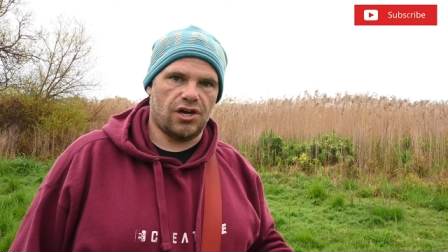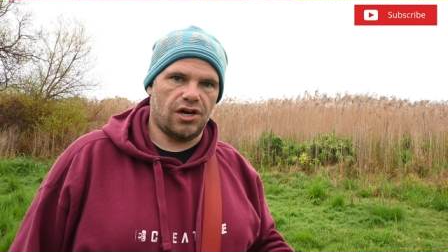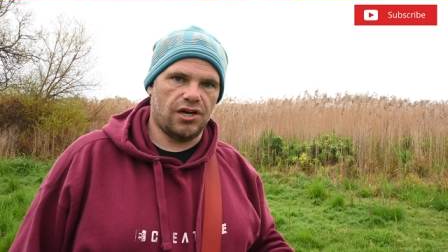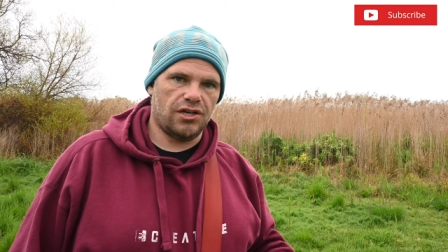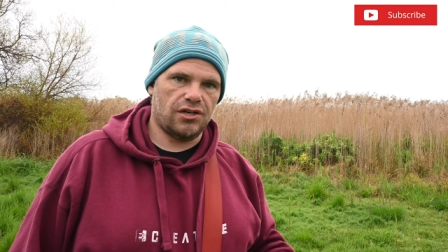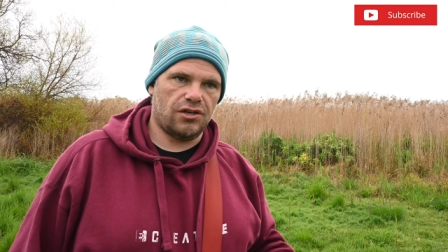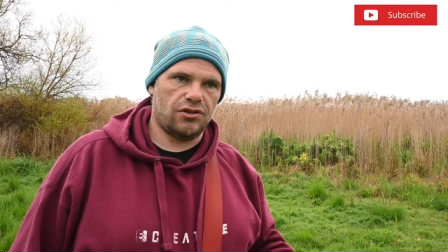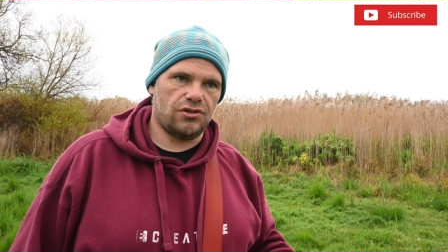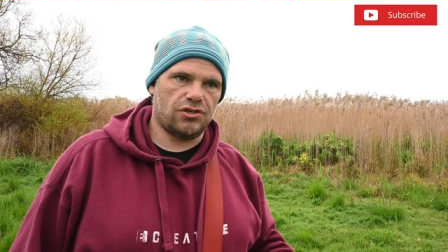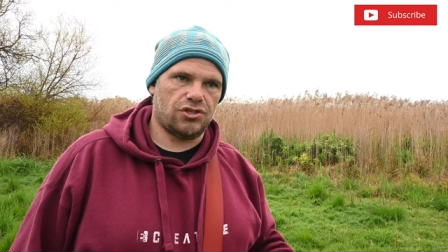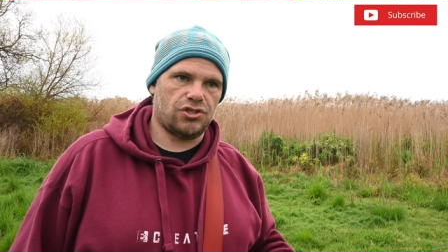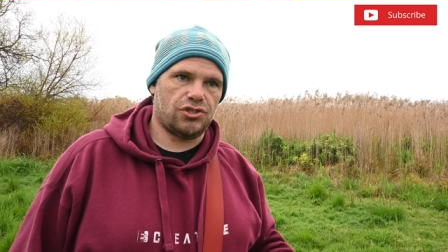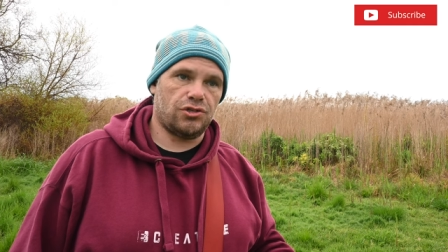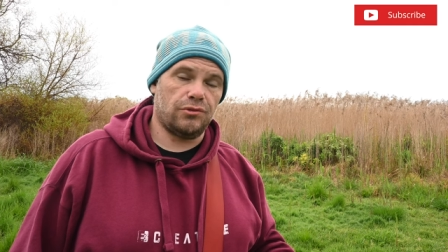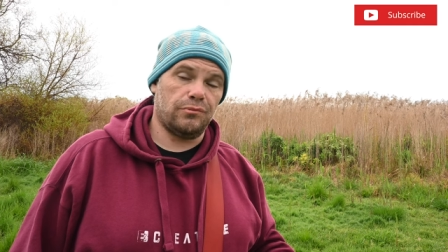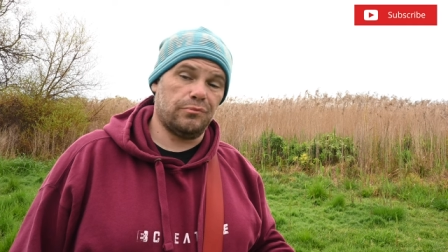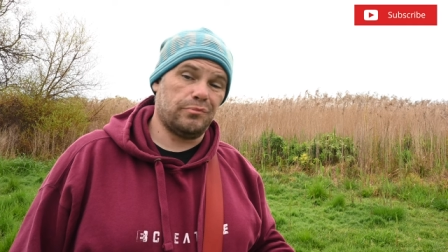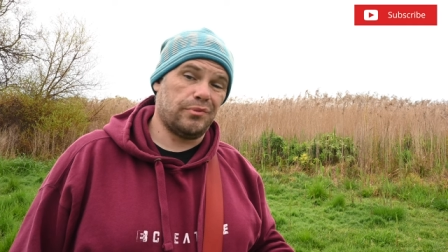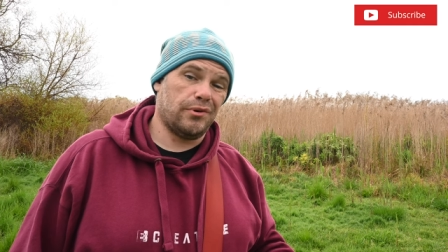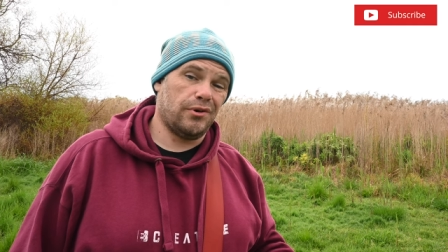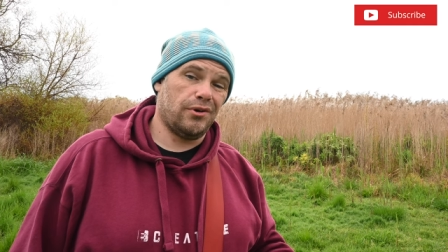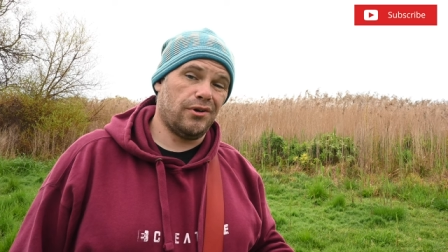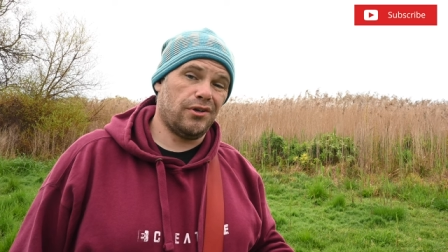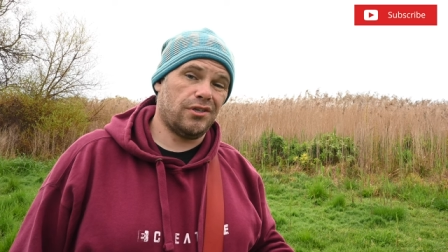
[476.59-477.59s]
I know to shoot
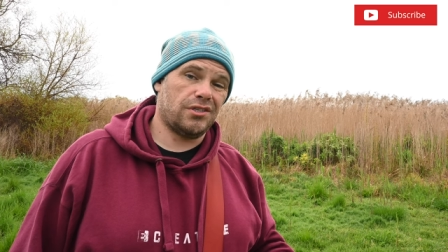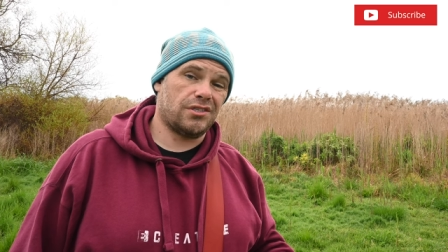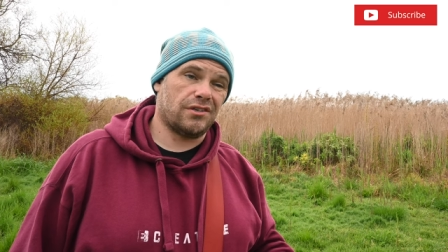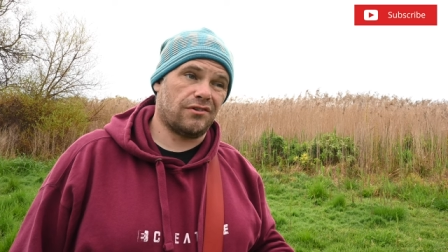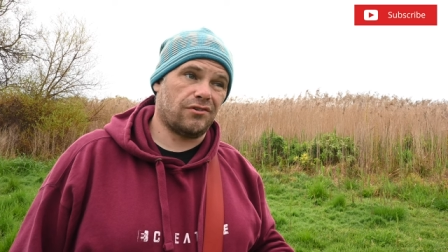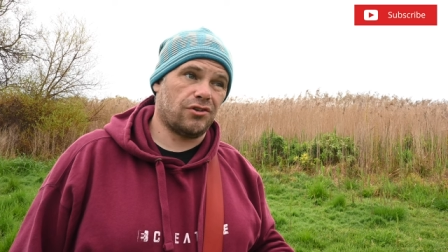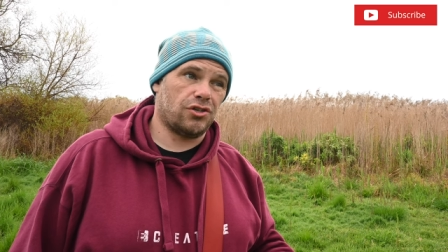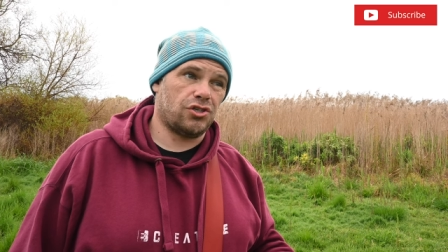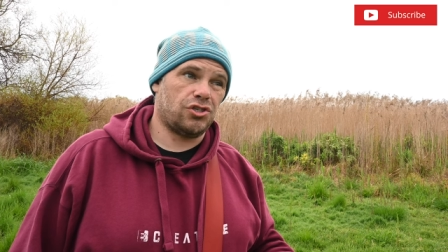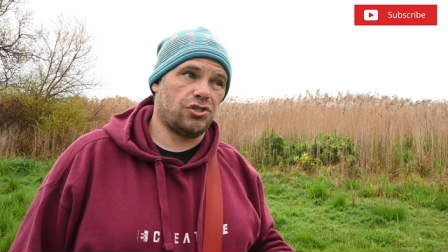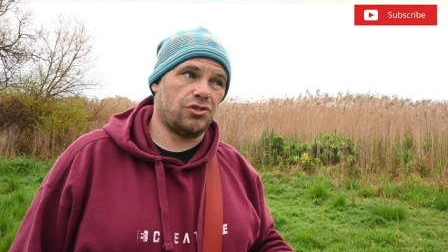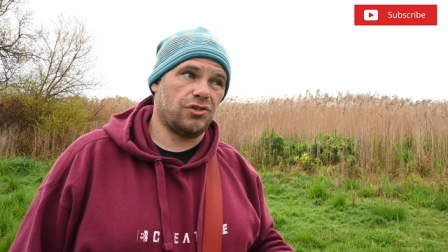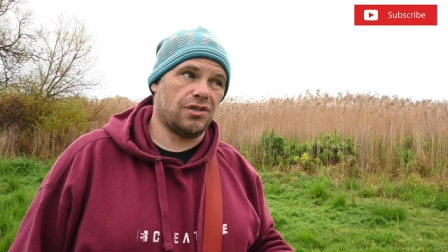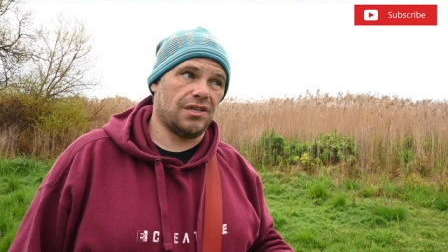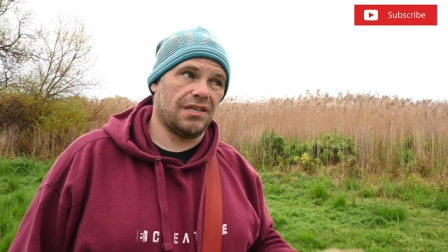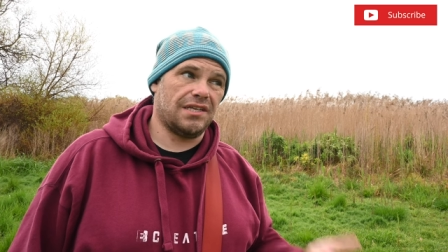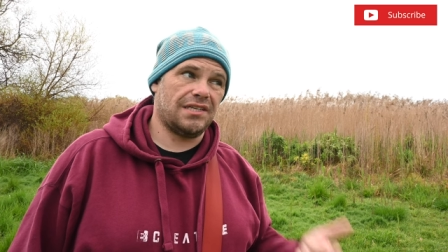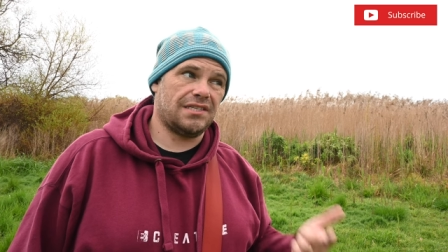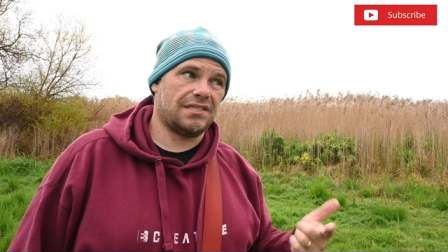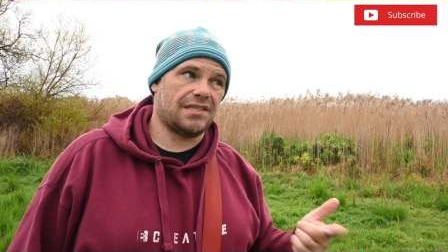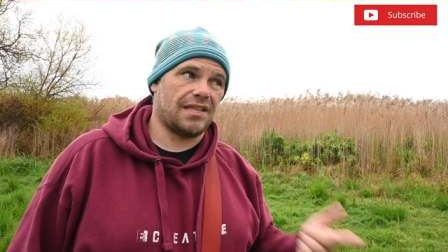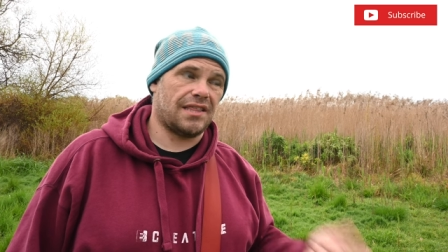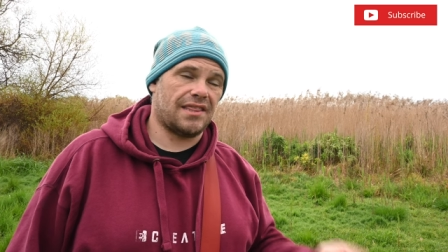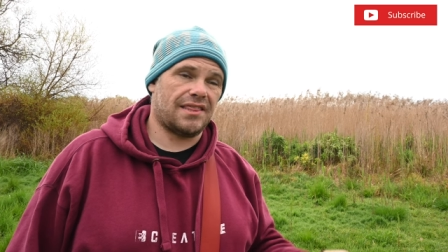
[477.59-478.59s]
birds, I've got to shoot at
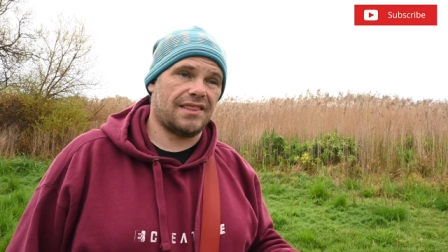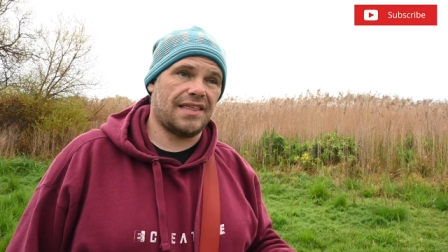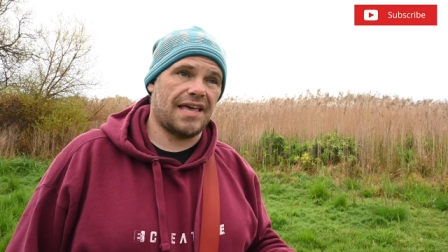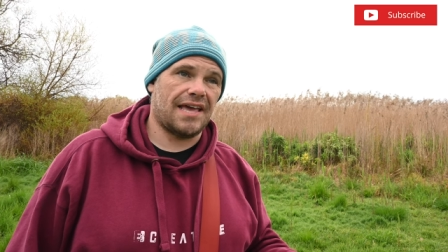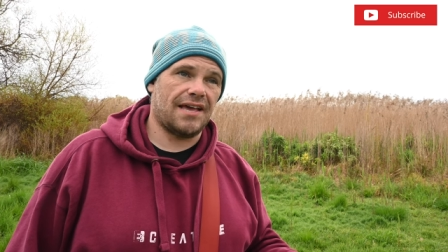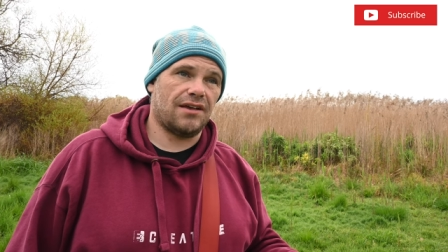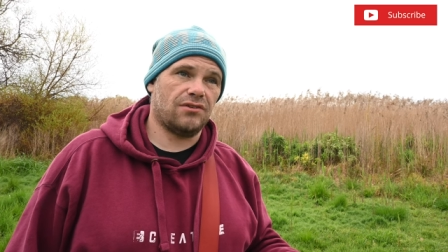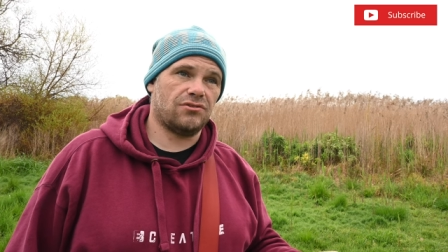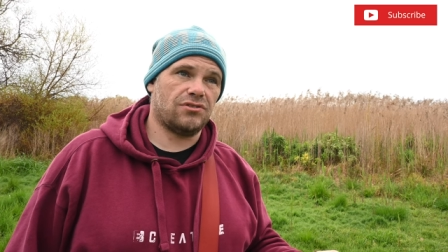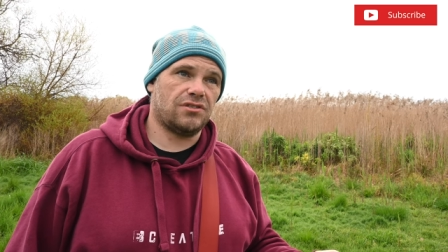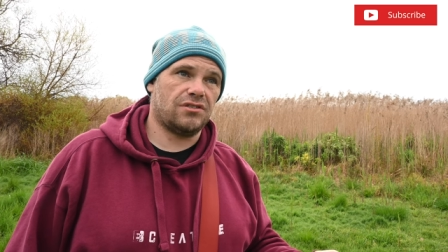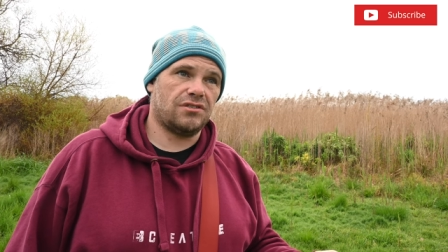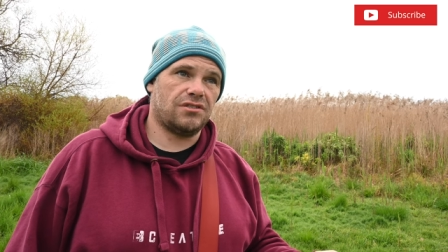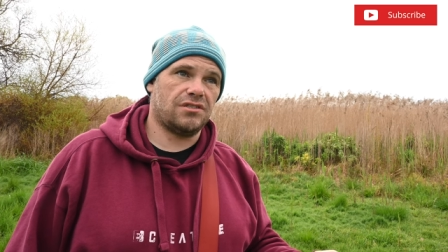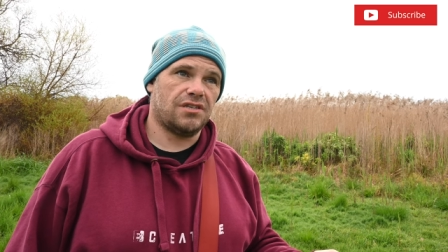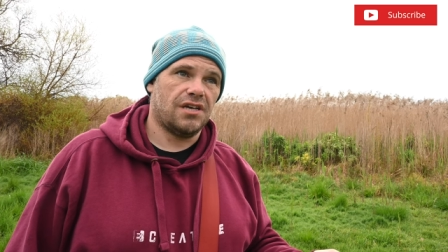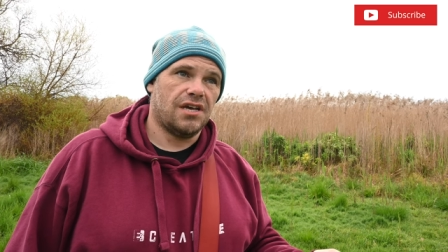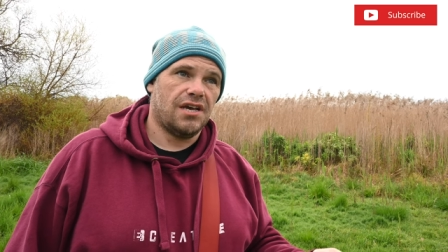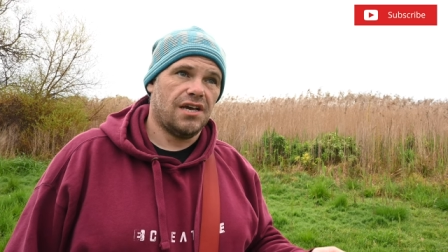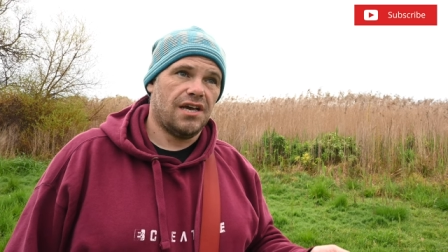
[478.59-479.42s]
least a 1,000.